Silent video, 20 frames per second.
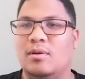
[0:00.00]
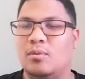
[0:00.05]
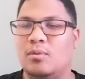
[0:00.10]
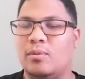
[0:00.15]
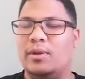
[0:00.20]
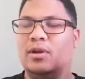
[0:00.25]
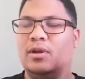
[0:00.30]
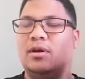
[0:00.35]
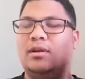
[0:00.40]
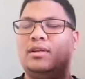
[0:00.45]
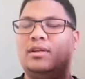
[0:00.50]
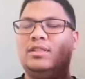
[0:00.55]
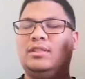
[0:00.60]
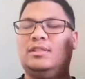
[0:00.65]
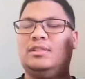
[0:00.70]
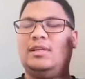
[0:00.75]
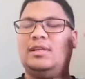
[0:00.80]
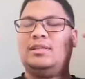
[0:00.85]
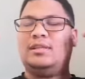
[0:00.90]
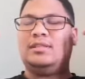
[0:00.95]
We gotta
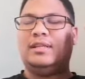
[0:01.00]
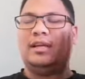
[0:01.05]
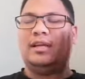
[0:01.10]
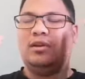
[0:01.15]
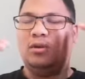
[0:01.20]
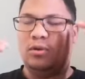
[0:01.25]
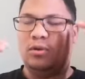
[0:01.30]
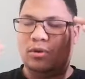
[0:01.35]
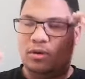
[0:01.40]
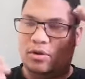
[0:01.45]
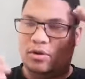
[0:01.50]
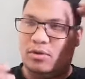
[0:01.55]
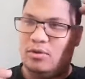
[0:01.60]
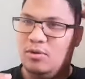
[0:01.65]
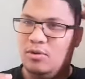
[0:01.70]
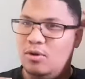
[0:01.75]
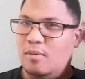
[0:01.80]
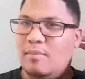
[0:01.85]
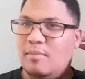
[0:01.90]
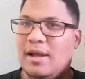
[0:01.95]
just understand, Lord,
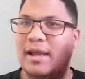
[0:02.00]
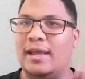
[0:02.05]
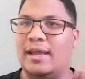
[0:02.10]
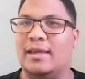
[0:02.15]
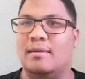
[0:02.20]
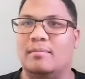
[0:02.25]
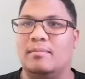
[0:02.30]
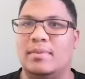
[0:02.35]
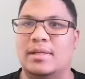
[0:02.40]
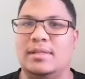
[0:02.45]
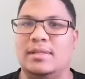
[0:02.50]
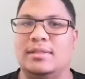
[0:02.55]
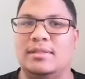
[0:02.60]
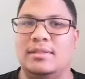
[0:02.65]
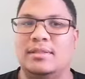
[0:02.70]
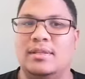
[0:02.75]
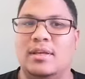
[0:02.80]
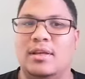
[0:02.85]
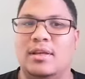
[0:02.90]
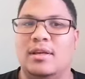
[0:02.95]
you are my hiding place.
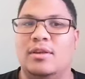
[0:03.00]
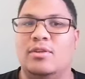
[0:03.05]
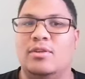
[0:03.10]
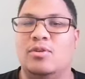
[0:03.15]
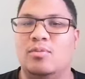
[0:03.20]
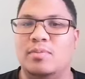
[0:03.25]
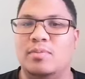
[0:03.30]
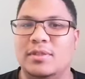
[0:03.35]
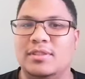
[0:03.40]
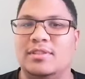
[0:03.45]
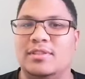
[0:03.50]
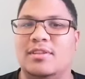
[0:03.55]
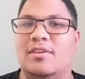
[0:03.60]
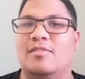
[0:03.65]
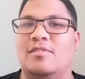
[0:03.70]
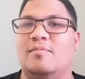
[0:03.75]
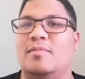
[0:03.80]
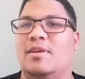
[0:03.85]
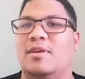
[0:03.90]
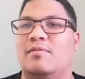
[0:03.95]
You
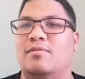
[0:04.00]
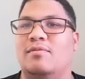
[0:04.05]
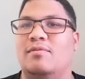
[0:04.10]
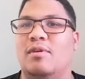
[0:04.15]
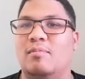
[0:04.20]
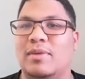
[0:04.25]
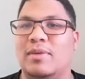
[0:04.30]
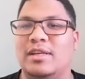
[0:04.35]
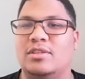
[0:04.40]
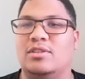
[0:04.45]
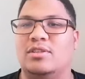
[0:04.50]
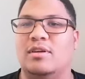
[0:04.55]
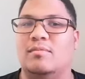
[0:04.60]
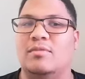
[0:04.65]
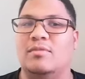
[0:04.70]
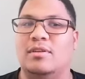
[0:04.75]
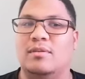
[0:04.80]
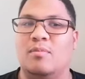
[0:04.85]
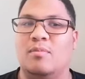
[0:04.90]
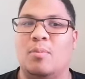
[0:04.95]
preserve me from my
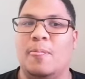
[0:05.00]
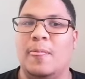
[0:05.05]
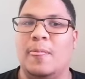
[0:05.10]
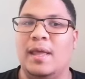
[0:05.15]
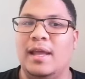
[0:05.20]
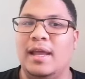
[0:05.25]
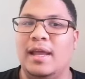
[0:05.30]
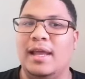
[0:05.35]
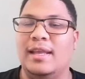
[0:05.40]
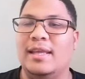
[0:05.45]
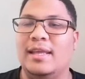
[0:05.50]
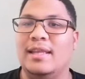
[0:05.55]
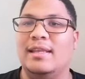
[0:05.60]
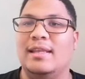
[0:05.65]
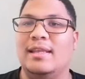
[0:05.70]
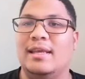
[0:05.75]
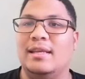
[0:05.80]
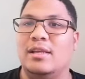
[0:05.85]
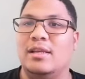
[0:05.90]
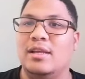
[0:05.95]
trouble. And in
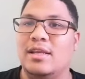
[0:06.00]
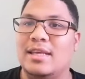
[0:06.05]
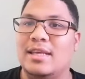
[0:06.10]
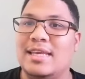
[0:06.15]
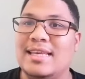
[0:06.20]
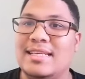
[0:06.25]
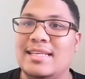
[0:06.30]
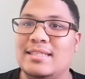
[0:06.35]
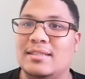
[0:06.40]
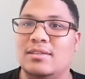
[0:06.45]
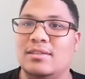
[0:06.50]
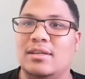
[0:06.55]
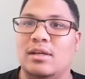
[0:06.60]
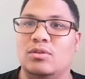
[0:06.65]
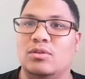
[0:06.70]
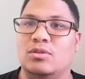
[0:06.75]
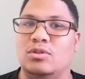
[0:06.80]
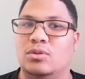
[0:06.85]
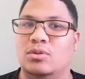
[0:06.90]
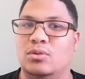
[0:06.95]
that, He
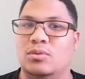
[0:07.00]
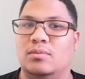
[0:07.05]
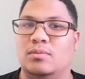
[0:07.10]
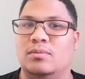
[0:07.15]
surrounds you